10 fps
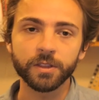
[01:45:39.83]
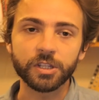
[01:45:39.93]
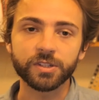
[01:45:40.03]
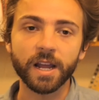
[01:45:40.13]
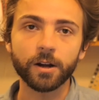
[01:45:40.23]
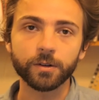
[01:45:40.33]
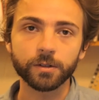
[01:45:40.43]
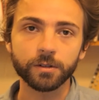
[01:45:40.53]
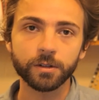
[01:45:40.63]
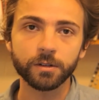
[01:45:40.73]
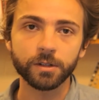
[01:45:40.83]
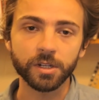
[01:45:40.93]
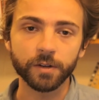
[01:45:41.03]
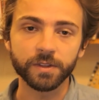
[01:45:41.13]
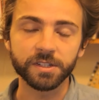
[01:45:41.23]
The sound
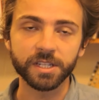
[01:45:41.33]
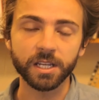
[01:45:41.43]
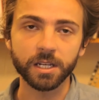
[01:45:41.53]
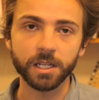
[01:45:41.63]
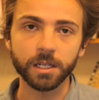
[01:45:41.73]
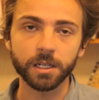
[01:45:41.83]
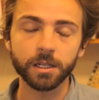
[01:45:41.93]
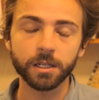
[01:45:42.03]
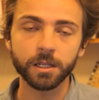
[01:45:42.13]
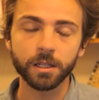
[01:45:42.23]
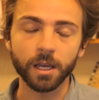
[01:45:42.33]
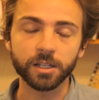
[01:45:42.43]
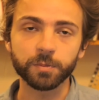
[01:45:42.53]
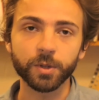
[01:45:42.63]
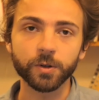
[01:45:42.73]
of the sickening,
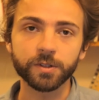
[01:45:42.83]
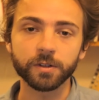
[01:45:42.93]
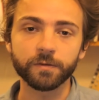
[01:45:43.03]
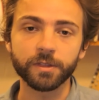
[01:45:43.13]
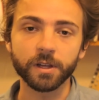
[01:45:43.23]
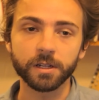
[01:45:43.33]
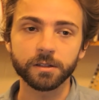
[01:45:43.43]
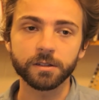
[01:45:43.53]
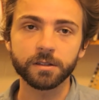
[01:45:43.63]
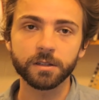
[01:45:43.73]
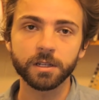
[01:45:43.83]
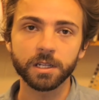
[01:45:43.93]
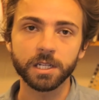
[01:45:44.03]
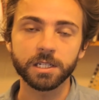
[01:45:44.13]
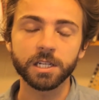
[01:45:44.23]
explosive thuds
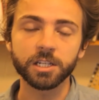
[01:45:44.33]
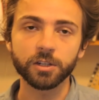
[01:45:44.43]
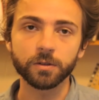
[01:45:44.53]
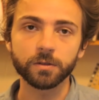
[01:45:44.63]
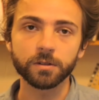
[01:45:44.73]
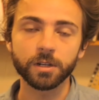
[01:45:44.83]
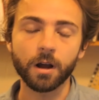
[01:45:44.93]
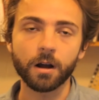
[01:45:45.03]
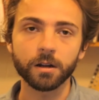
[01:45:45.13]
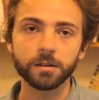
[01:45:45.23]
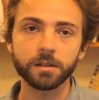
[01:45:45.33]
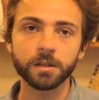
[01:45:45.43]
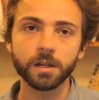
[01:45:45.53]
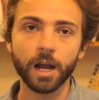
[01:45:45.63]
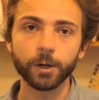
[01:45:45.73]
continue to haunt
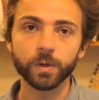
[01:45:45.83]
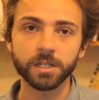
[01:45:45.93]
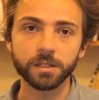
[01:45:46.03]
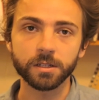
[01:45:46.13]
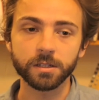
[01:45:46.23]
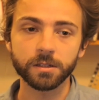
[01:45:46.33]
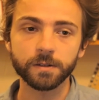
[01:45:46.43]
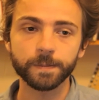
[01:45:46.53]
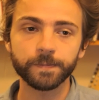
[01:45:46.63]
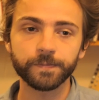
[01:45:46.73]
eyewitnesses.